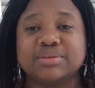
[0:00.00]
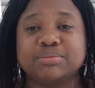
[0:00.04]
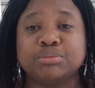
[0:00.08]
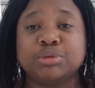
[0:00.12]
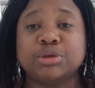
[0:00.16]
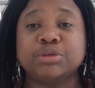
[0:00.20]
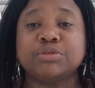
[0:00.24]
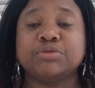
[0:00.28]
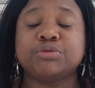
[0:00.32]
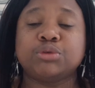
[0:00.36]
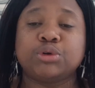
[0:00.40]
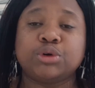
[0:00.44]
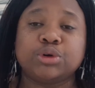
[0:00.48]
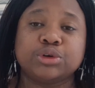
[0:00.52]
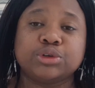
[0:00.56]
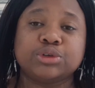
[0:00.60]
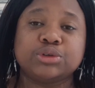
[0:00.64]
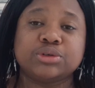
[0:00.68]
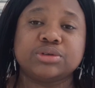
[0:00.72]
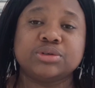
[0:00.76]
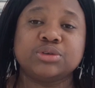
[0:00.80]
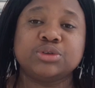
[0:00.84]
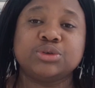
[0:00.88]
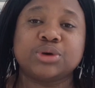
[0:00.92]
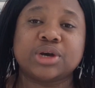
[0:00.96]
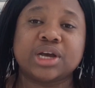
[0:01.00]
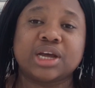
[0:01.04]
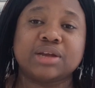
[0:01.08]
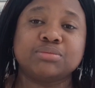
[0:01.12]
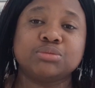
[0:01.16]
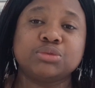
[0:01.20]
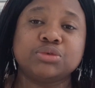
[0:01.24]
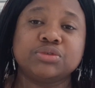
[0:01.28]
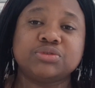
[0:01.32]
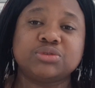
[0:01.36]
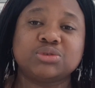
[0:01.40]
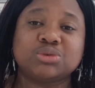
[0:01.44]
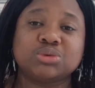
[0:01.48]
Before you can
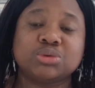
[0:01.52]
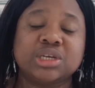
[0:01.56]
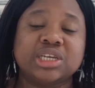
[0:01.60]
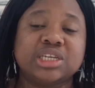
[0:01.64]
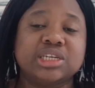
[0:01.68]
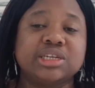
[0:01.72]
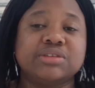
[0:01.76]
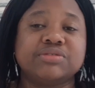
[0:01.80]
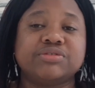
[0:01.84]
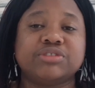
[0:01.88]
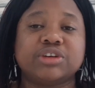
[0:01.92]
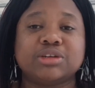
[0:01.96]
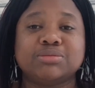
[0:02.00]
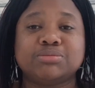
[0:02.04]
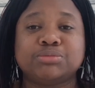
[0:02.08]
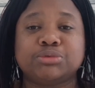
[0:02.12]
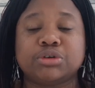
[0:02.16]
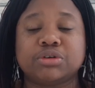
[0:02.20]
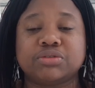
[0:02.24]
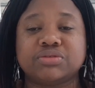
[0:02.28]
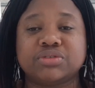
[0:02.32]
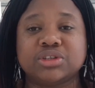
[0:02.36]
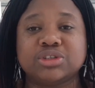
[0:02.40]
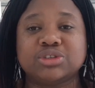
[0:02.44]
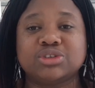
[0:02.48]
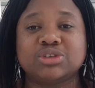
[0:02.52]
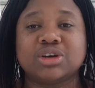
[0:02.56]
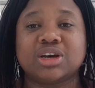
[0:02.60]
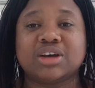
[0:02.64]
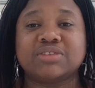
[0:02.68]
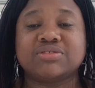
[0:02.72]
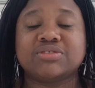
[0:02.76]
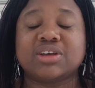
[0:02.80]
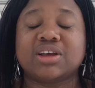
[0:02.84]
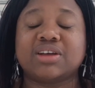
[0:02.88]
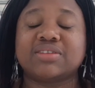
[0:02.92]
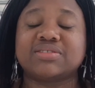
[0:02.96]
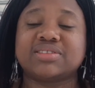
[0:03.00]
move to a different province, you
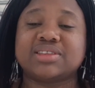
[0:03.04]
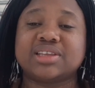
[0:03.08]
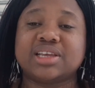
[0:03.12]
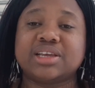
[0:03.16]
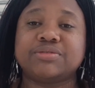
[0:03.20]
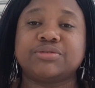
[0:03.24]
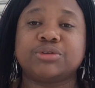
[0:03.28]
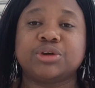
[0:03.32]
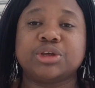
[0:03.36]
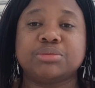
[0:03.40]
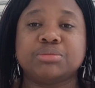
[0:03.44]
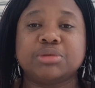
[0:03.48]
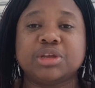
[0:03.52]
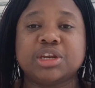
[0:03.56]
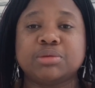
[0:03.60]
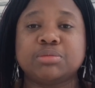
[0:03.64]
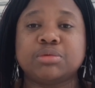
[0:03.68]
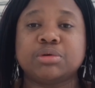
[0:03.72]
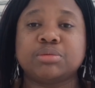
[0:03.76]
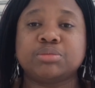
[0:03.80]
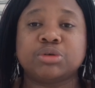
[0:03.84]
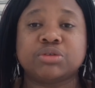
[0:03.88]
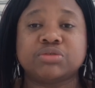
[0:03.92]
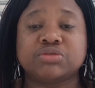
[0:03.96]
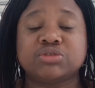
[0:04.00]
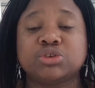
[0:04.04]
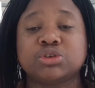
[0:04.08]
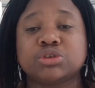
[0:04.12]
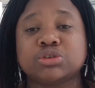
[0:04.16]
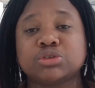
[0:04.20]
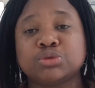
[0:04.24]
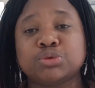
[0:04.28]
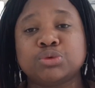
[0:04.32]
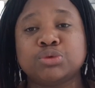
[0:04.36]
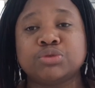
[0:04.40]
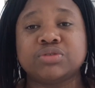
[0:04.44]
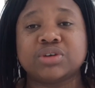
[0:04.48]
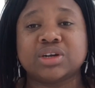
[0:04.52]
have to have stayed for a minimum of
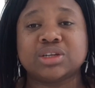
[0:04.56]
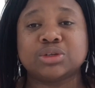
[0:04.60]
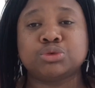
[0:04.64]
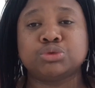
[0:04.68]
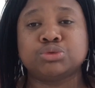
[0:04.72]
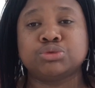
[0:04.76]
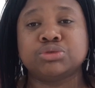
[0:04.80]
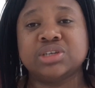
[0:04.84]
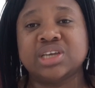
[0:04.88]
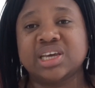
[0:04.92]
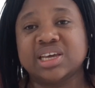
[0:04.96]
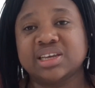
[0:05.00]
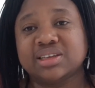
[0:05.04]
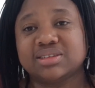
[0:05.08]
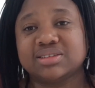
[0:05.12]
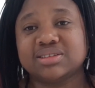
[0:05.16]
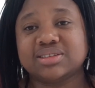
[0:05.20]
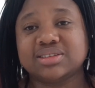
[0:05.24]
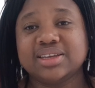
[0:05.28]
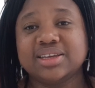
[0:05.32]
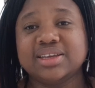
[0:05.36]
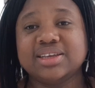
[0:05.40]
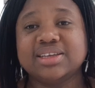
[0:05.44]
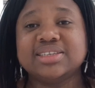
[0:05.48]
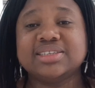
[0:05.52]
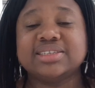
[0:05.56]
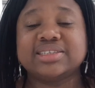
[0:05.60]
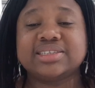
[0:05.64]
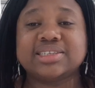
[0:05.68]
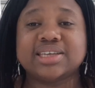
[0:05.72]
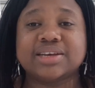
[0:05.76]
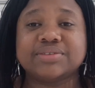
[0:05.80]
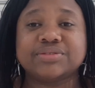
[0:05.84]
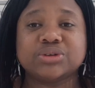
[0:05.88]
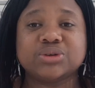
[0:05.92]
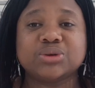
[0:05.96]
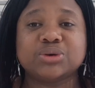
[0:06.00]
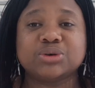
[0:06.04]
just over 2 years,
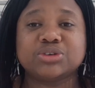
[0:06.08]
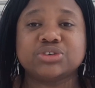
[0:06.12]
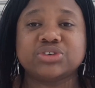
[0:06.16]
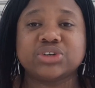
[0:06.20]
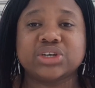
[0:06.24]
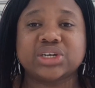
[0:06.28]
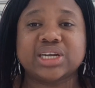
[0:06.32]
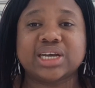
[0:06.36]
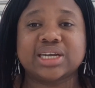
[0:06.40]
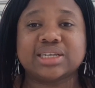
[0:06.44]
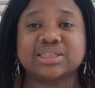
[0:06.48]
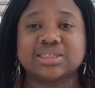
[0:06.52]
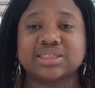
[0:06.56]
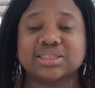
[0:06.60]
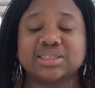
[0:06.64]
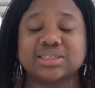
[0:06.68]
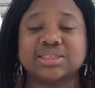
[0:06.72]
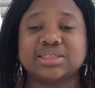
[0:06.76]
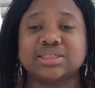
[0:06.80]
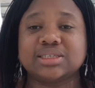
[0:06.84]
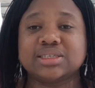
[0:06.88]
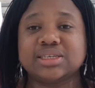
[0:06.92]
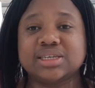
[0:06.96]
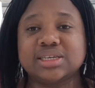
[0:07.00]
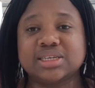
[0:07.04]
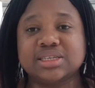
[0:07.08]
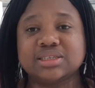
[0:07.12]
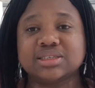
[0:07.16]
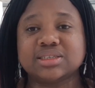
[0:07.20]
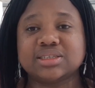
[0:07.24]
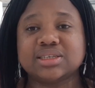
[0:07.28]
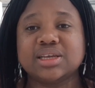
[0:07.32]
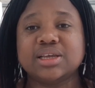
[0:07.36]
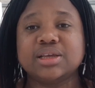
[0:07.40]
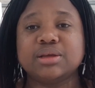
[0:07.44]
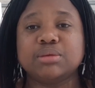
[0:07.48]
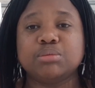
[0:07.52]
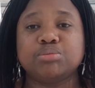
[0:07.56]
760
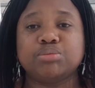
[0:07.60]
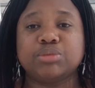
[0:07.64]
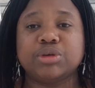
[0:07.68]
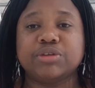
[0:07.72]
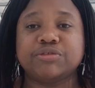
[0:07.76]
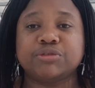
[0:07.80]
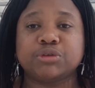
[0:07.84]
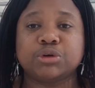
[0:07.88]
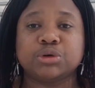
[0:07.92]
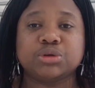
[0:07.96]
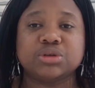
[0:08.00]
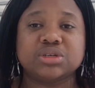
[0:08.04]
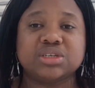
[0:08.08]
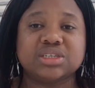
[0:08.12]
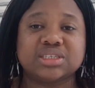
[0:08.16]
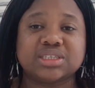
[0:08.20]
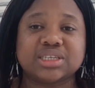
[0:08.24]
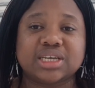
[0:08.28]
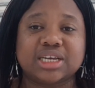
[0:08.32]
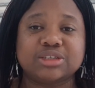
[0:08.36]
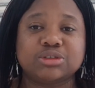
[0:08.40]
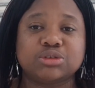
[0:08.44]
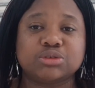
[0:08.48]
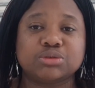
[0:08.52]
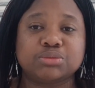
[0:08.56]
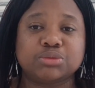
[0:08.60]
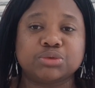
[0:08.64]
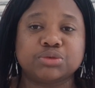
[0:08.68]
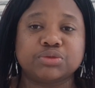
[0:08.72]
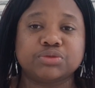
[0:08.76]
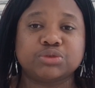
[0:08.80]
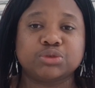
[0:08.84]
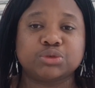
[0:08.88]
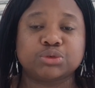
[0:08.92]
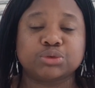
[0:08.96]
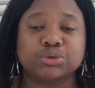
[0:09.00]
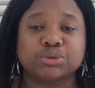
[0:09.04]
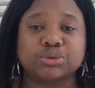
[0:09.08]
days, before you decide to
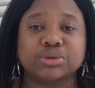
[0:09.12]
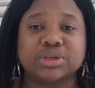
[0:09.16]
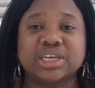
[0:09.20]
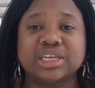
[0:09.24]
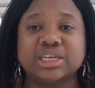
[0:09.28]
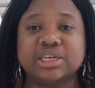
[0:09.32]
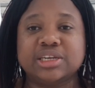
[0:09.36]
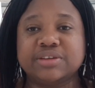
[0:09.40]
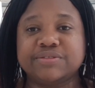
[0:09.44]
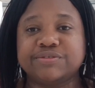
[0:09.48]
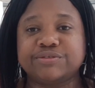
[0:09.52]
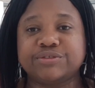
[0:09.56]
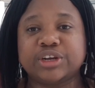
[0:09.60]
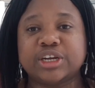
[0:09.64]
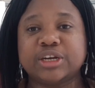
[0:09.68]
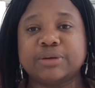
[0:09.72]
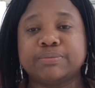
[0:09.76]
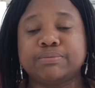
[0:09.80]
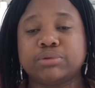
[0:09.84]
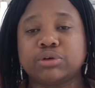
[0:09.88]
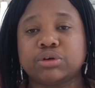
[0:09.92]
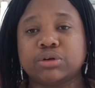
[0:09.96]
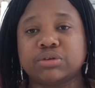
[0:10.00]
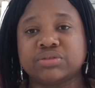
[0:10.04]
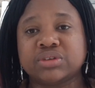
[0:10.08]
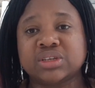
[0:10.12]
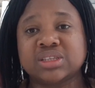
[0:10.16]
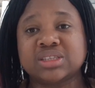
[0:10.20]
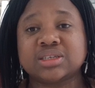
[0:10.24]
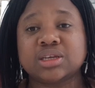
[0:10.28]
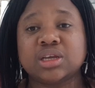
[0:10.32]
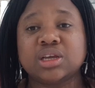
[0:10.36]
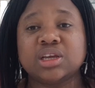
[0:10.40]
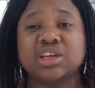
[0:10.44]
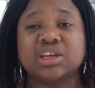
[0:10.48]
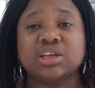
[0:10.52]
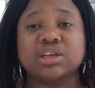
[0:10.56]
move to a different province.